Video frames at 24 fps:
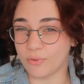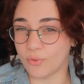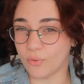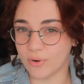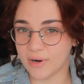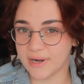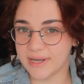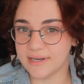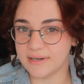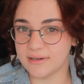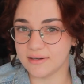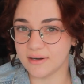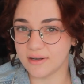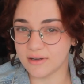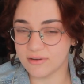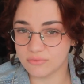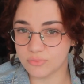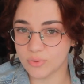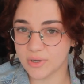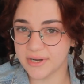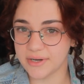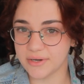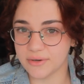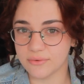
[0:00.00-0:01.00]
point of
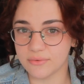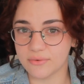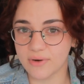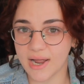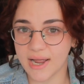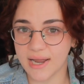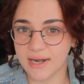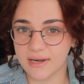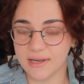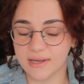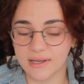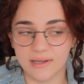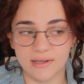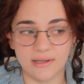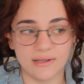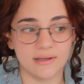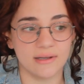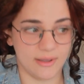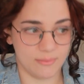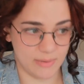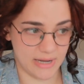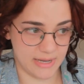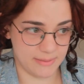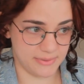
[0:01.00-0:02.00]
what you're writing,
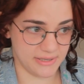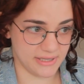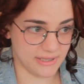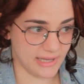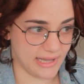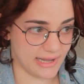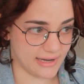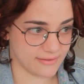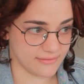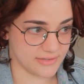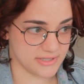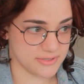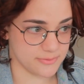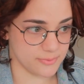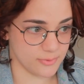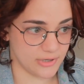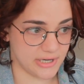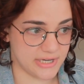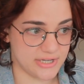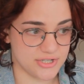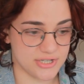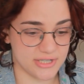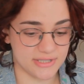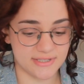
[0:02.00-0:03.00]
it might be a lack of
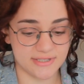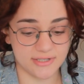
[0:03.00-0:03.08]
inspiration.